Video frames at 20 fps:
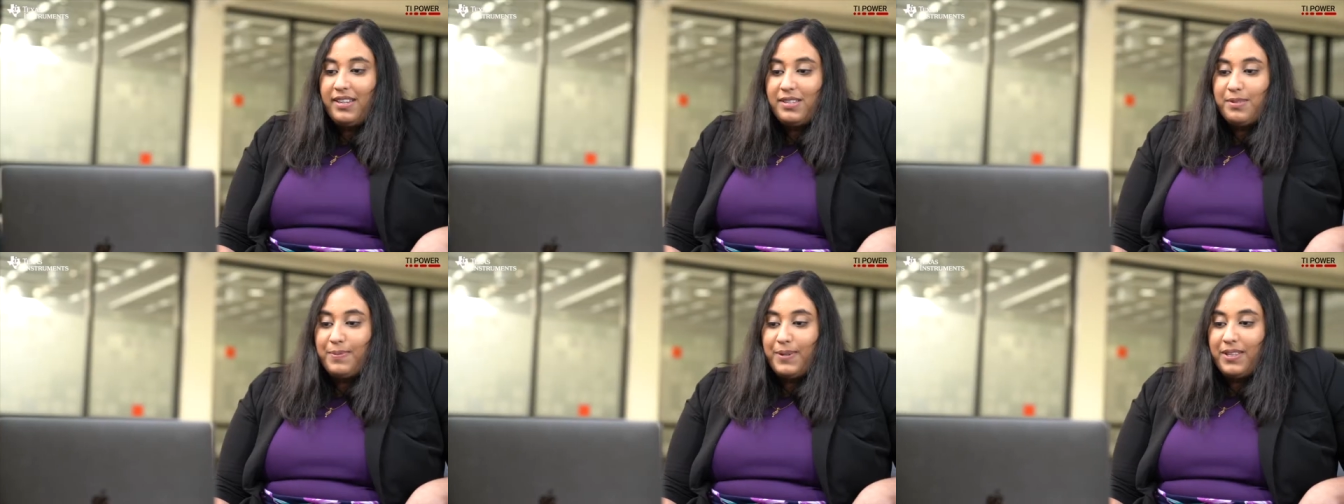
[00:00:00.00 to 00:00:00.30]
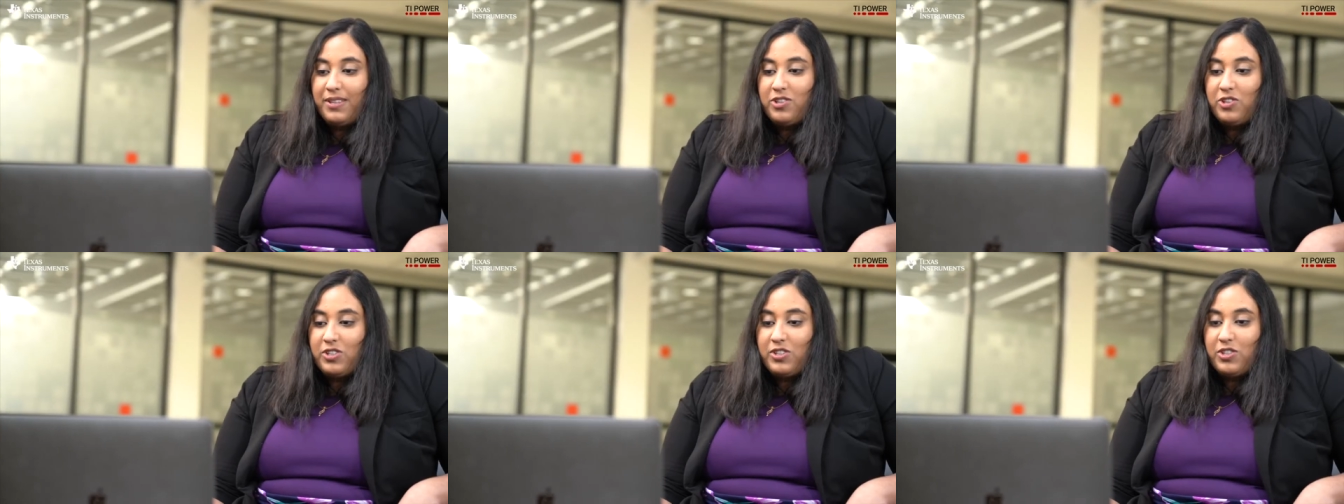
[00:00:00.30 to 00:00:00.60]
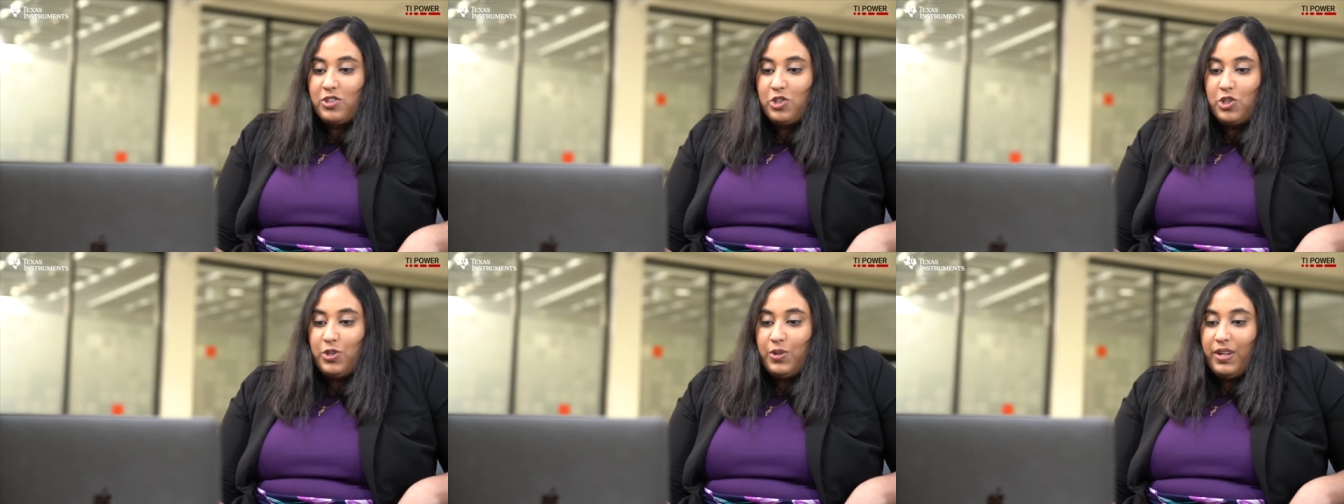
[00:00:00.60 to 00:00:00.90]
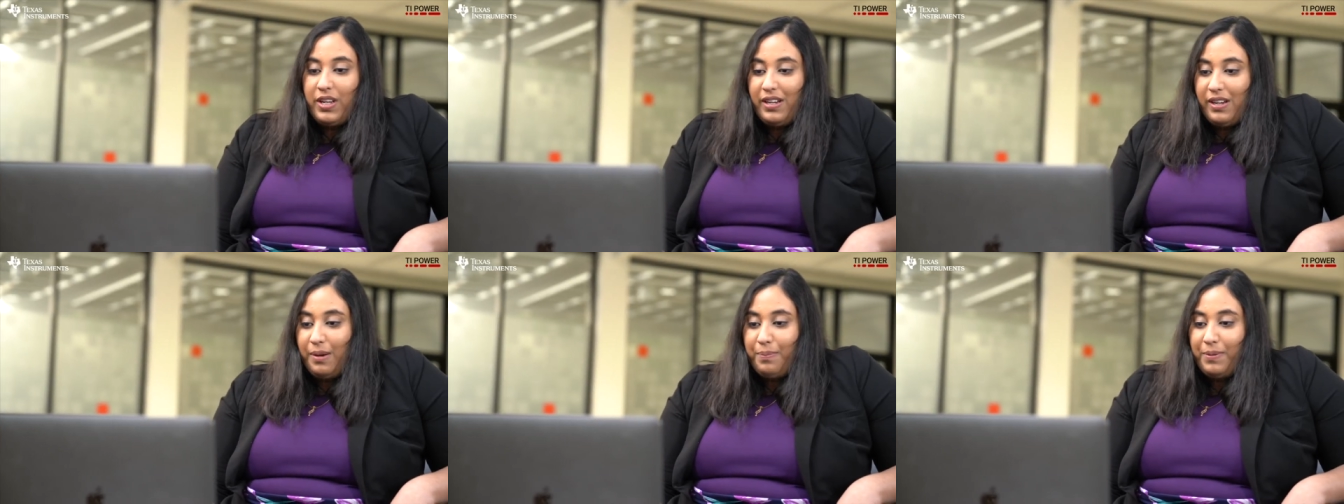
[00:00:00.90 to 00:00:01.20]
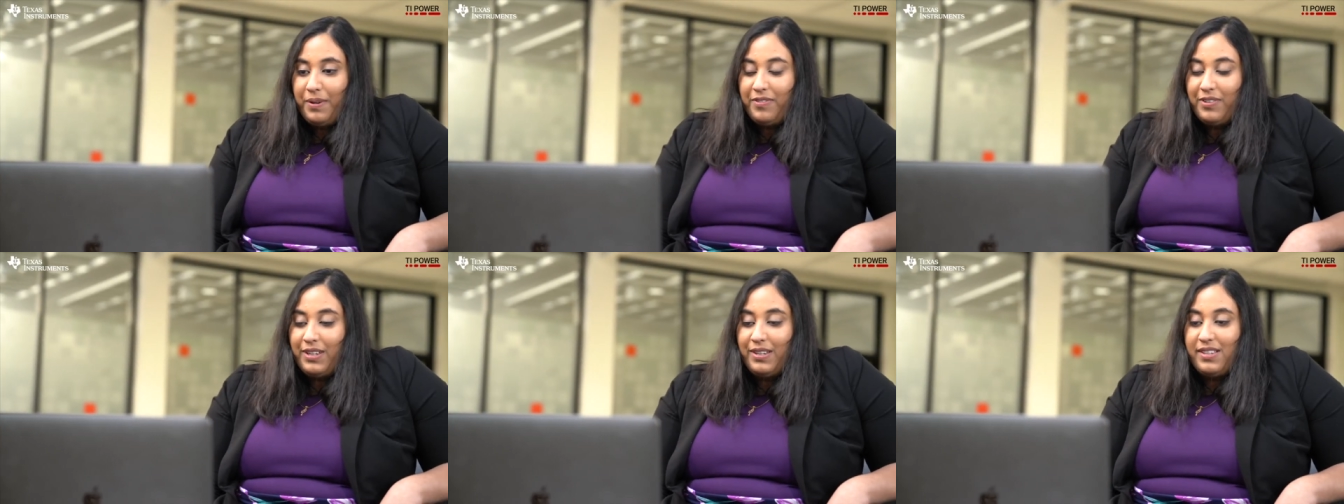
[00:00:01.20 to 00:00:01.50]
I'm proud to work on
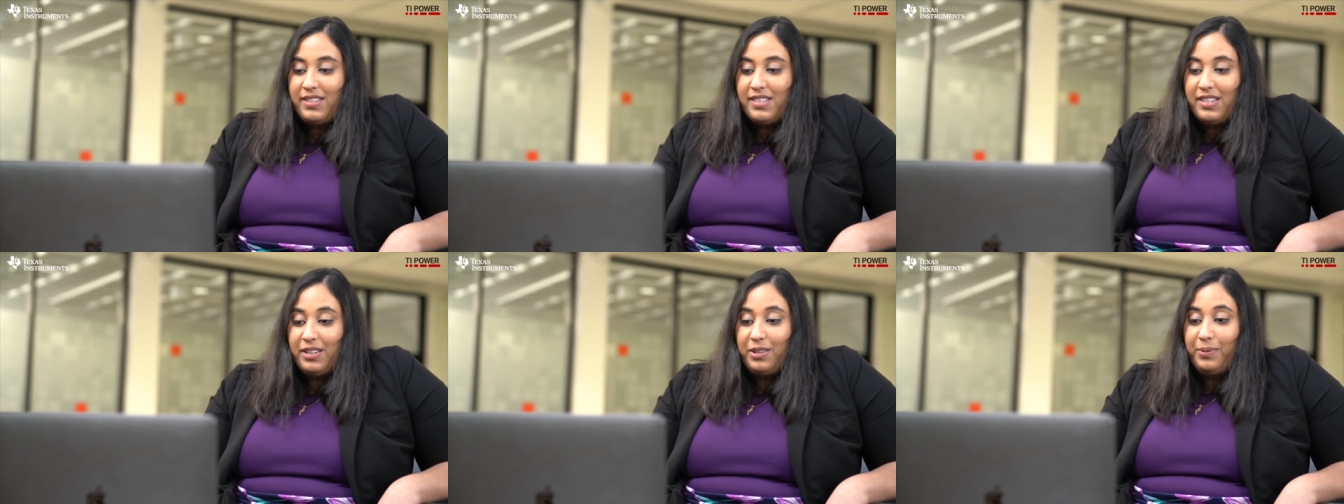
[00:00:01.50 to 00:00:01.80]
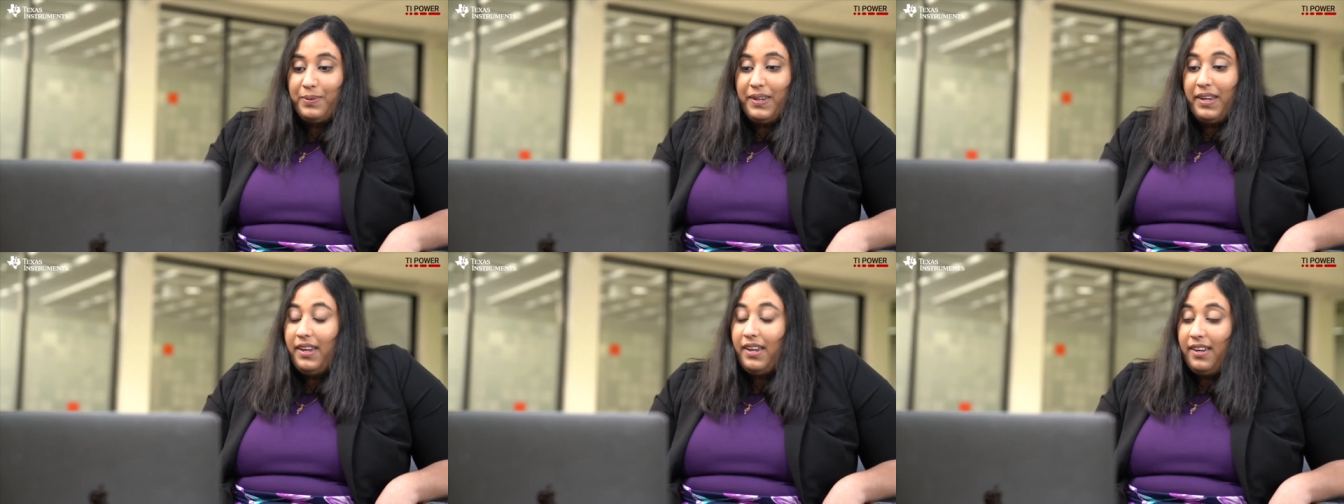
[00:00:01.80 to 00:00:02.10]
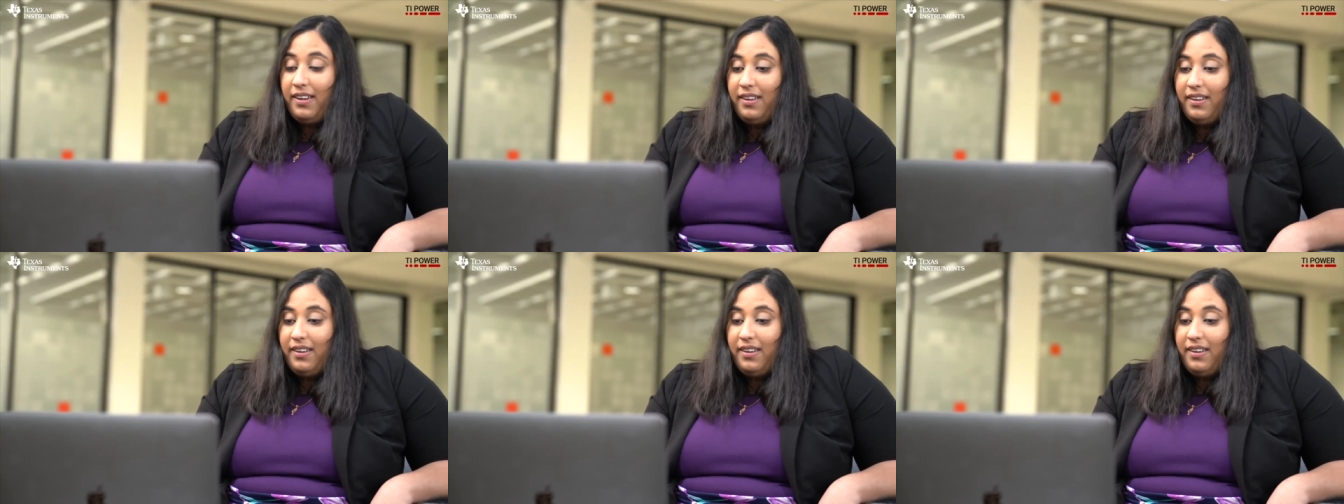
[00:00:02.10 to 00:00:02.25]
technology that's helping